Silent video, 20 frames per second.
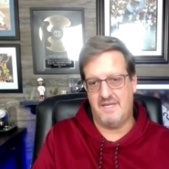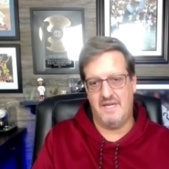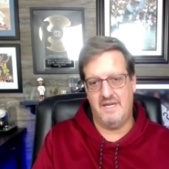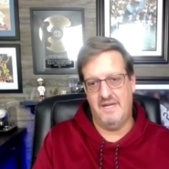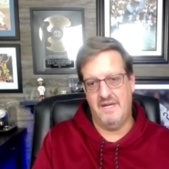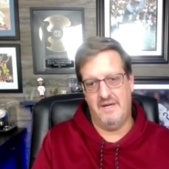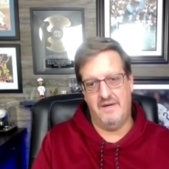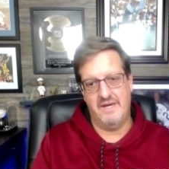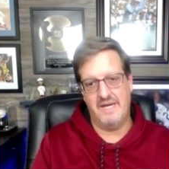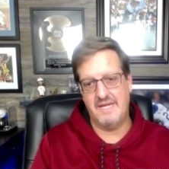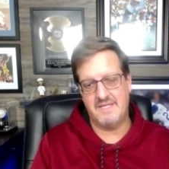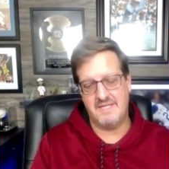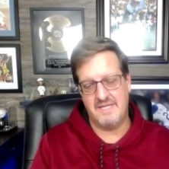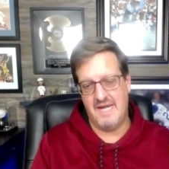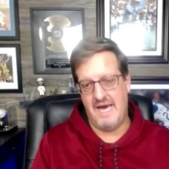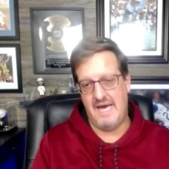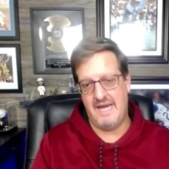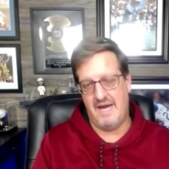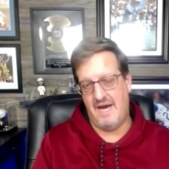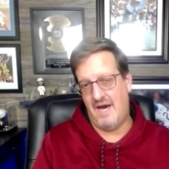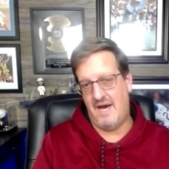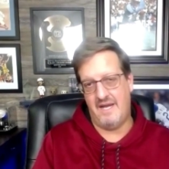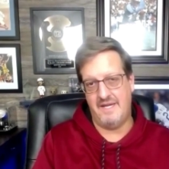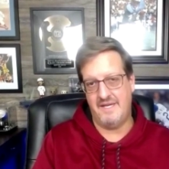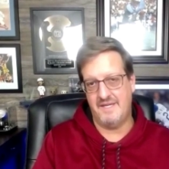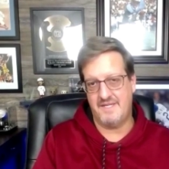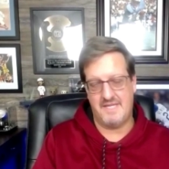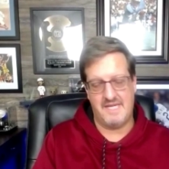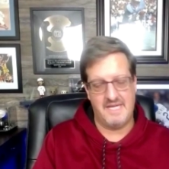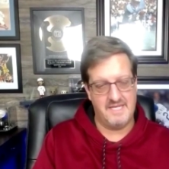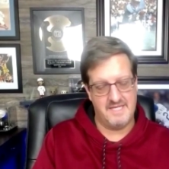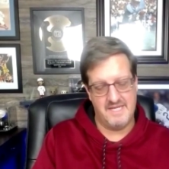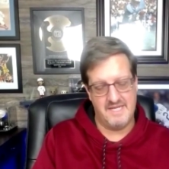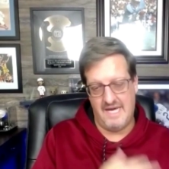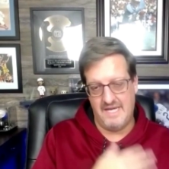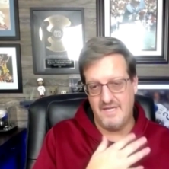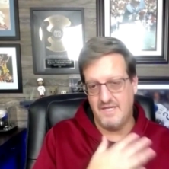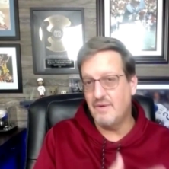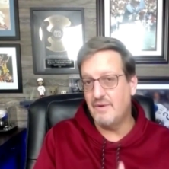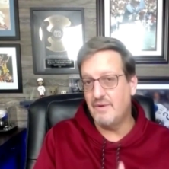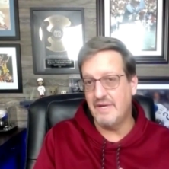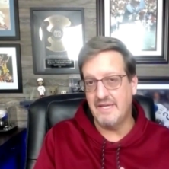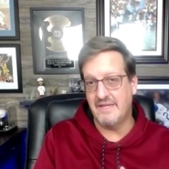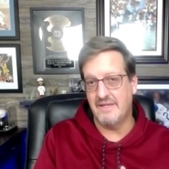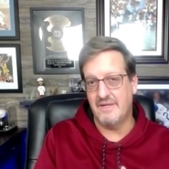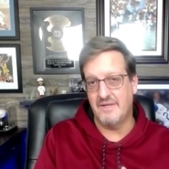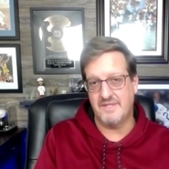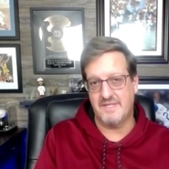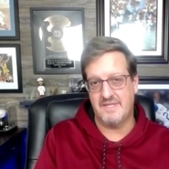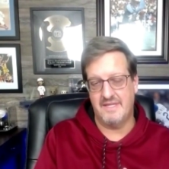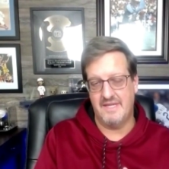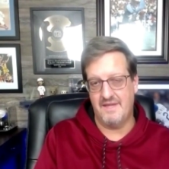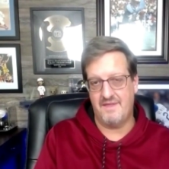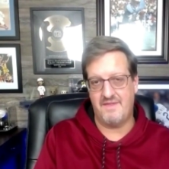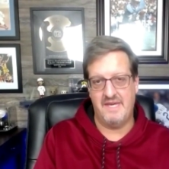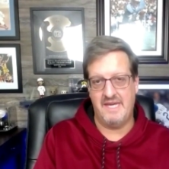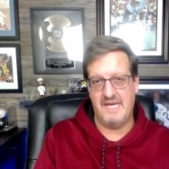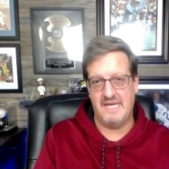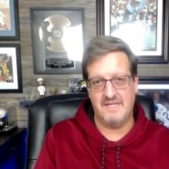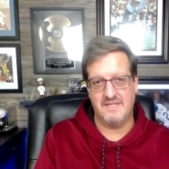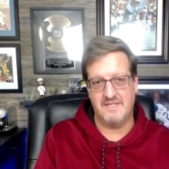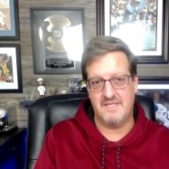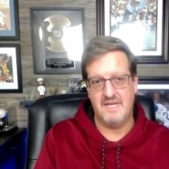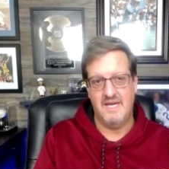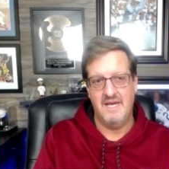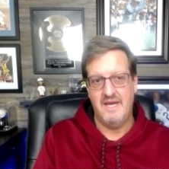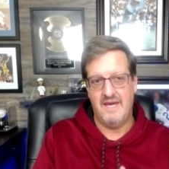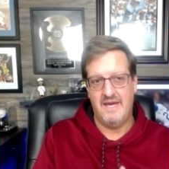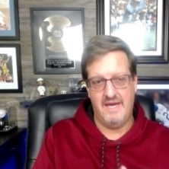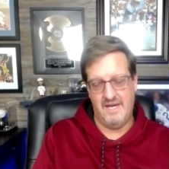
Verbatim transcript: you know he's not honest he's not doing those the things